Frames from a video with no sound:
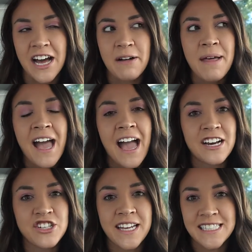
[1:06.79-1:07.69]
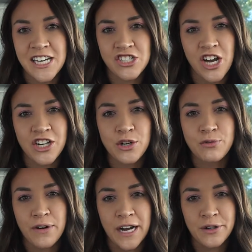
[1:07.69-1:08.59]
Um, I actually had a TikTok
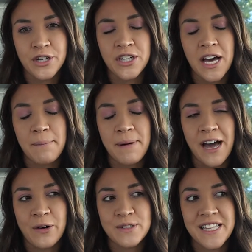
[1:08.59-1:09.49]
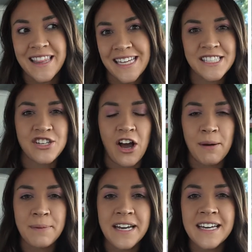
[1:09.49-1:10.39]
go viral about this
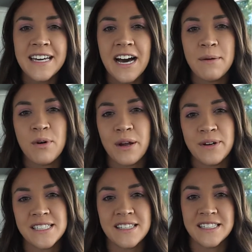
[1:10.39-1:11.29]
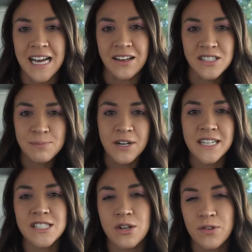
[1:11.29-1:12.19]
topic um, when I went to the Dallas
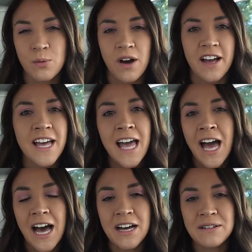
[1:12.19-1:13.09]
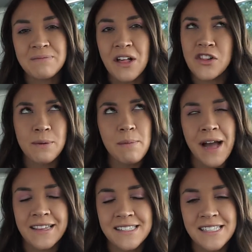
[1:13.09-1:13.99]
market. So if you want um, a little bit
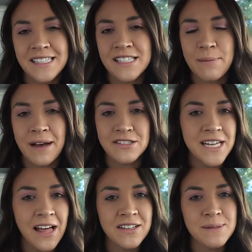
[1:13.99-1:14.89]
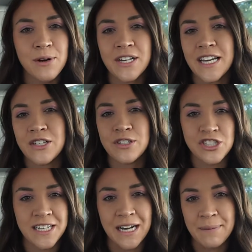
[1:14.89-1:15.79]
behind the scenes about Dallas Market. You
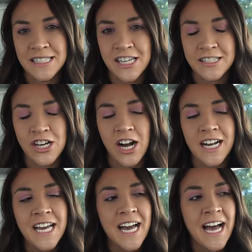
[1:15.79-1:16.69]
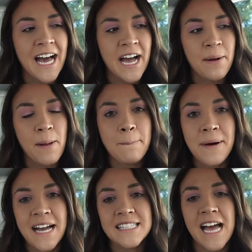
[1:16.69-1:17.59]
can check out my TikTok. Um,
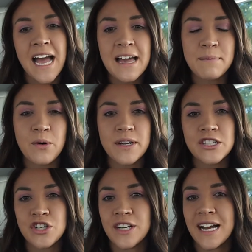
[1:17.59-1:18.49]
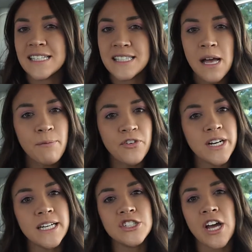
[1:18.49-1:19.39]
but I am going to show you guys some
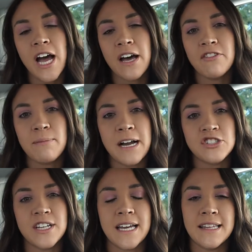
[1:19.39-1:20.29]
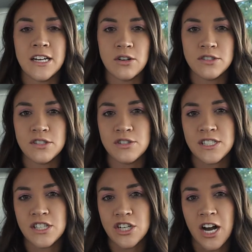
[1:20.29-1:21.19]
footage of Magic and then also
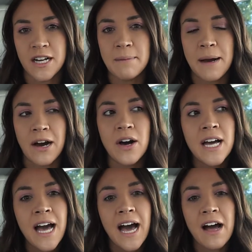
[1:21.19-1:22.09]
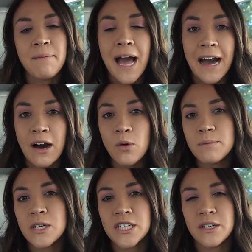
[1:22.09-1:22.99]
just talk about um, how
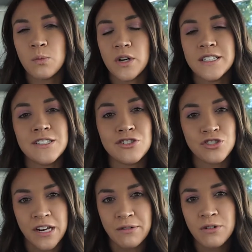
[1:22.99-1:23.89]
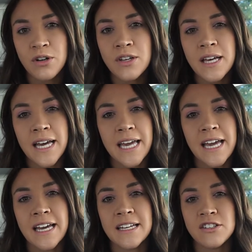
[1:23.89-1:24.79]
market works in general
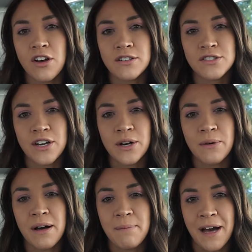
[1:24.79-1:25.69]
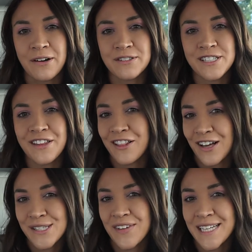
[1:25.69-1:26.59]
and also about the
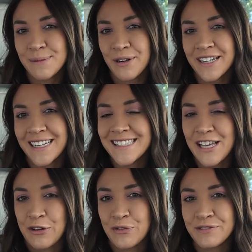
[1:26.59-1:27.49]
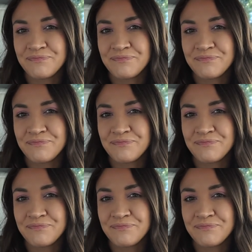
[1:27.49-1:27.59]
Las Vegas market itself.